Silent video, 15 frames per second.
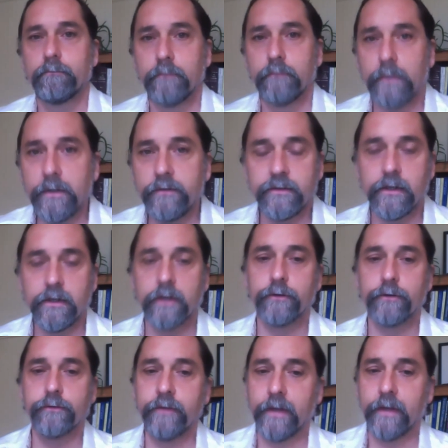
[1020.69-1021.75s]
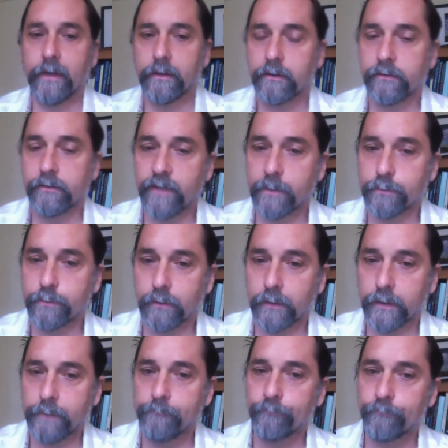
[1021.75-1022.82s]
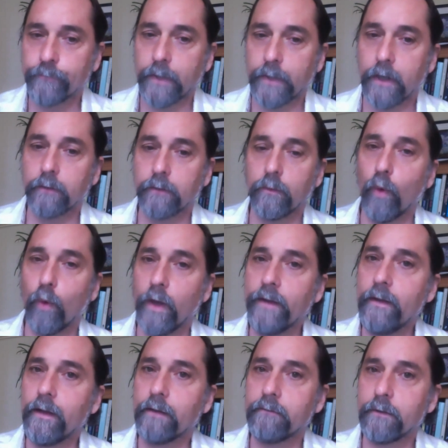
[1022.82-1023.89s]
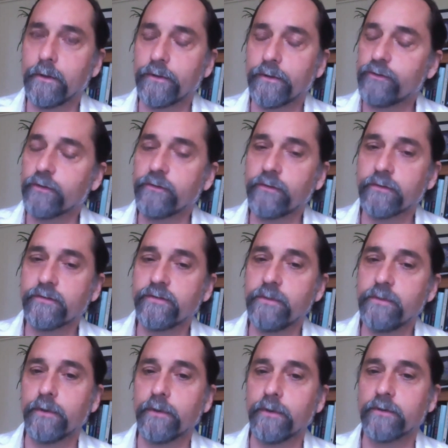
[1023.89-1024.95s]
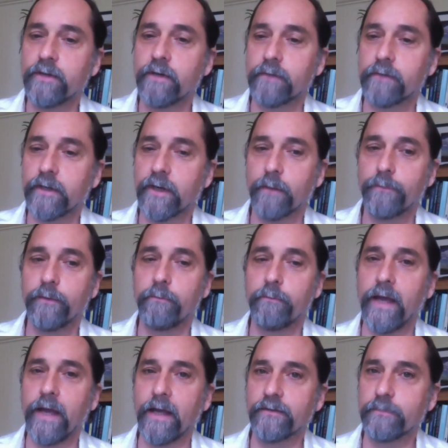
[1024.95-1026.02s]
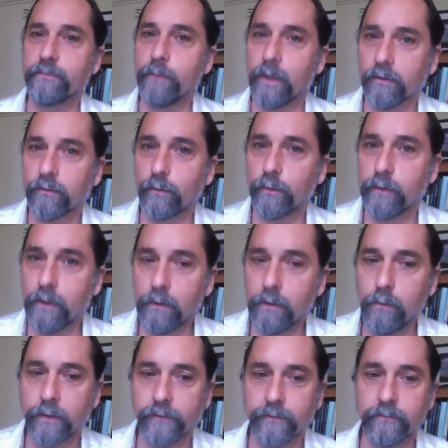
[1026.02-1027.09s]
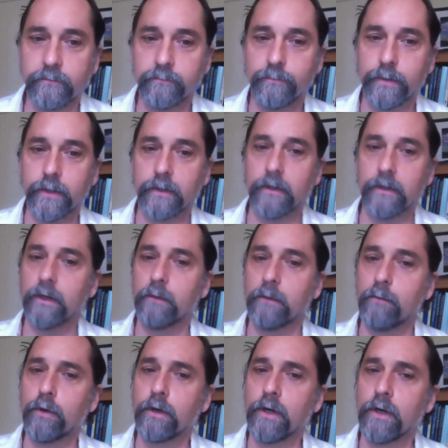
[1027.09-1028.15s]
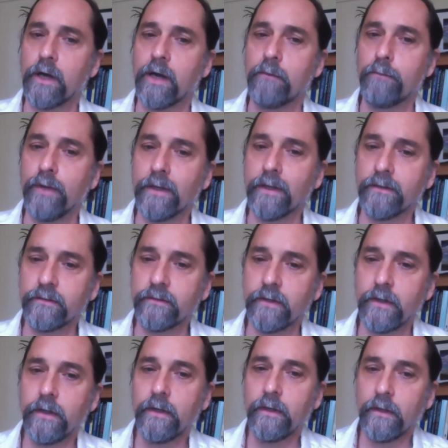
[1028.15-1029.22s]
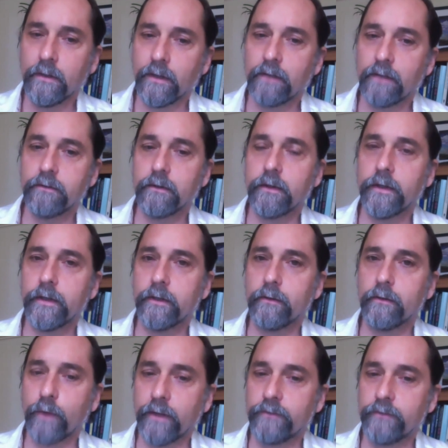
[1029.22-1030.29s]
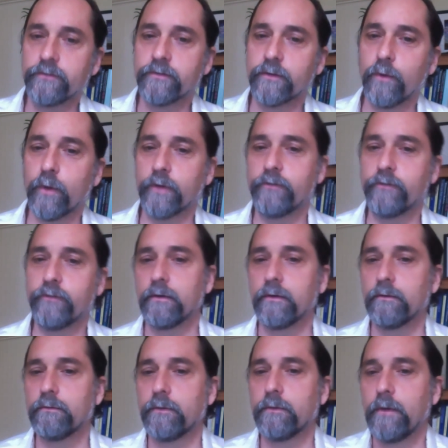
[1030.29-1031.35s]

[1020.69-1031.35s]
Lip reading: easy to understand conceptually. On one level, it's just as simple as covering up the bad smells with good ones. But on a more complex level, it raises the question of,